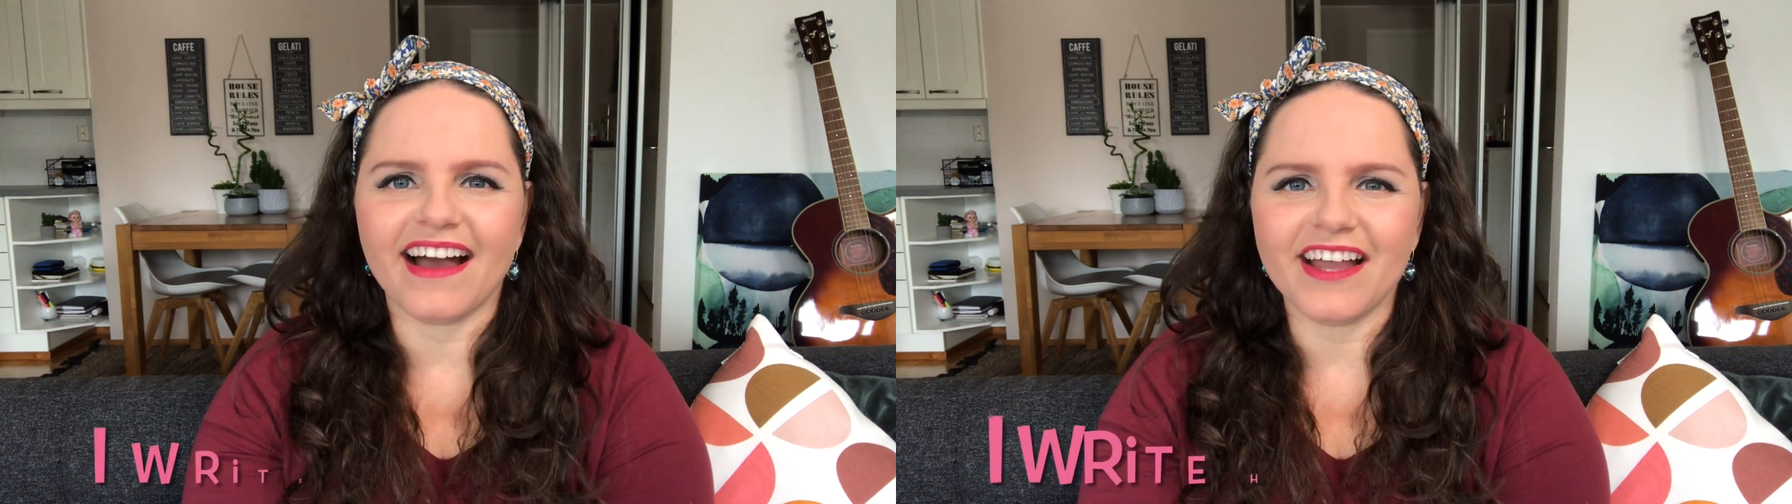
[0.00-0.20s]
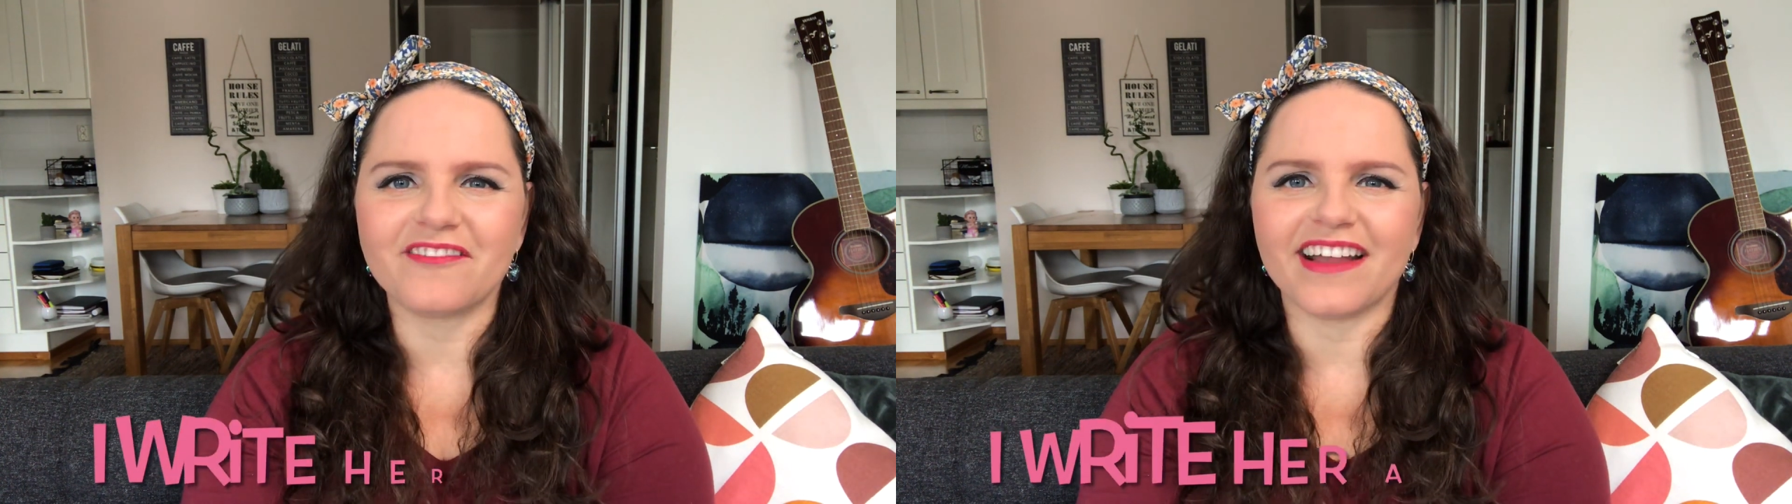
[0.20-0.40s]

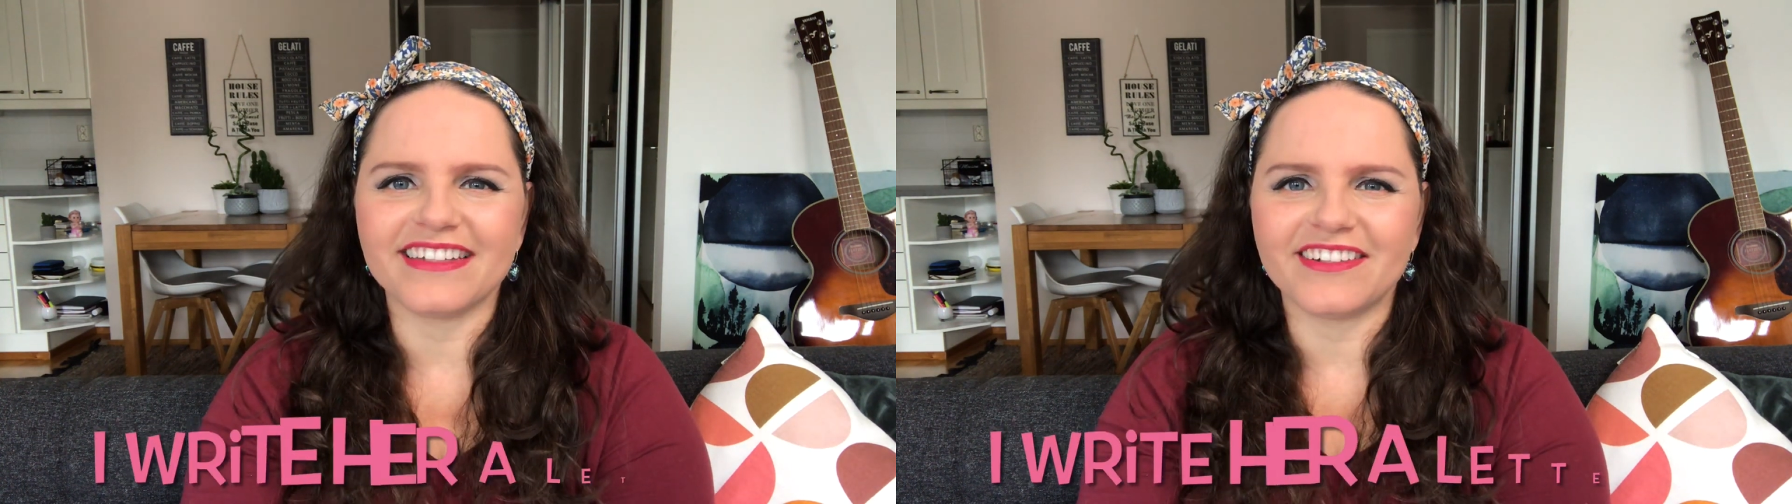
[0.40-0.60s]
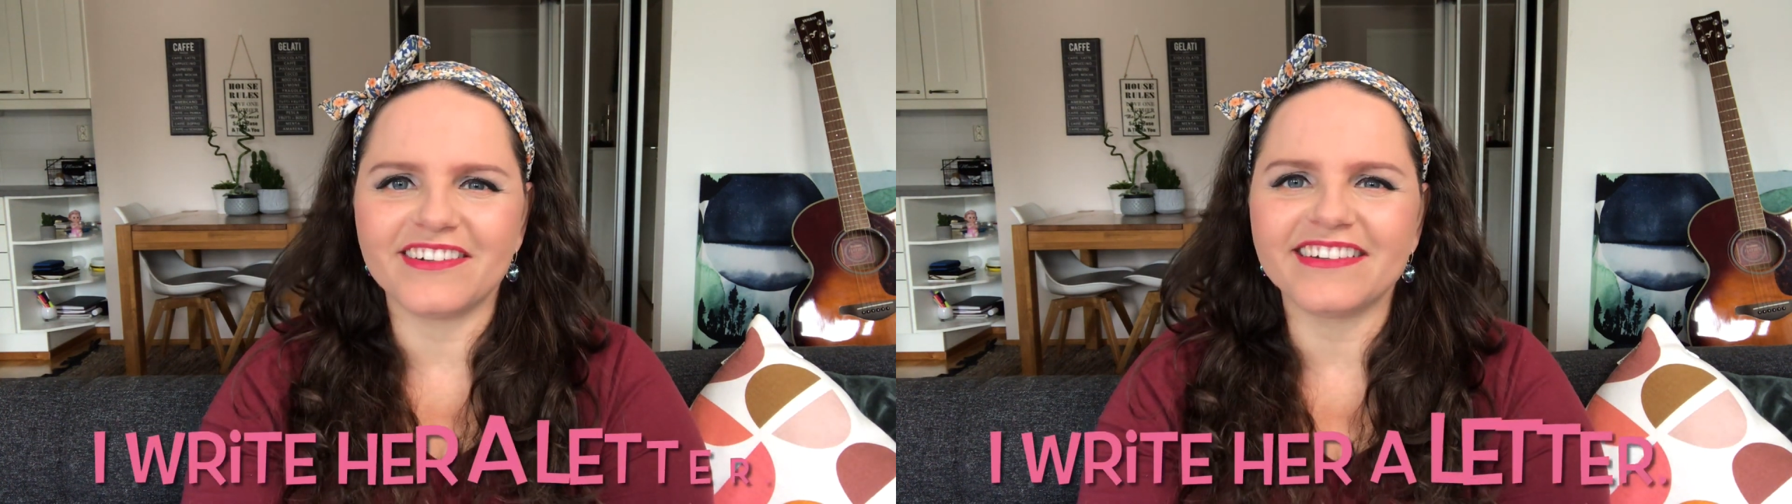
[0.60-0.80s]
I
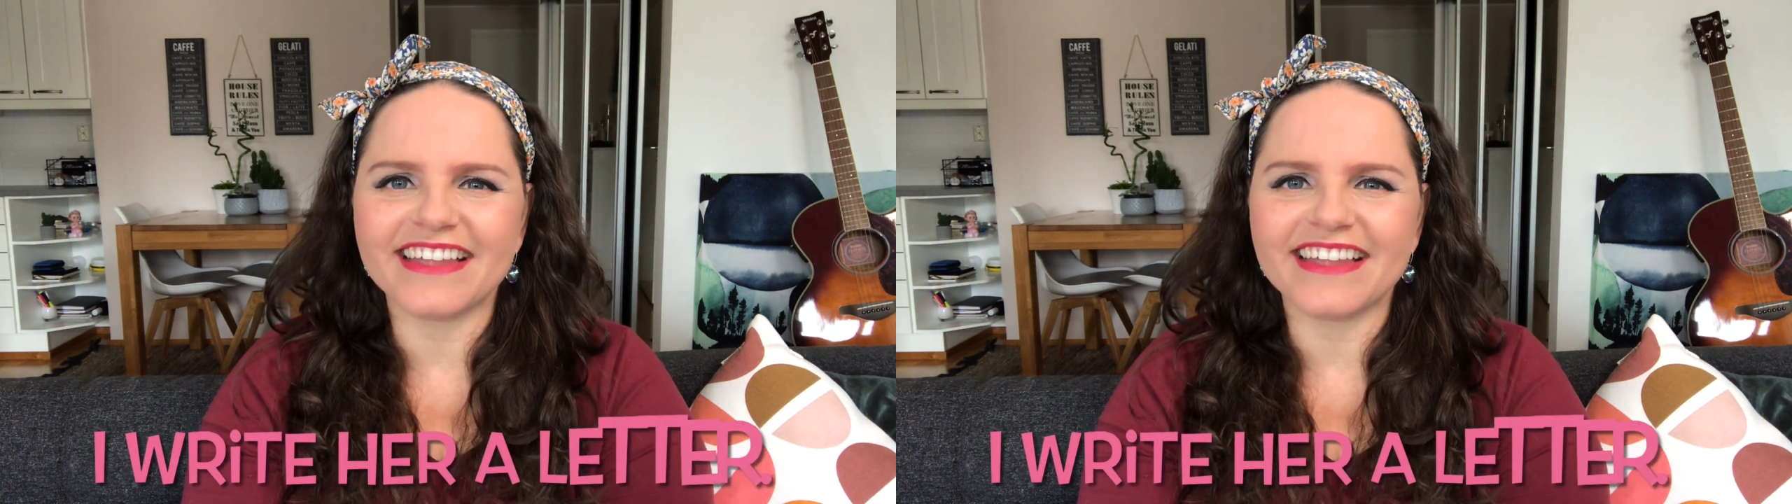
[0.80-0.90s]
write her a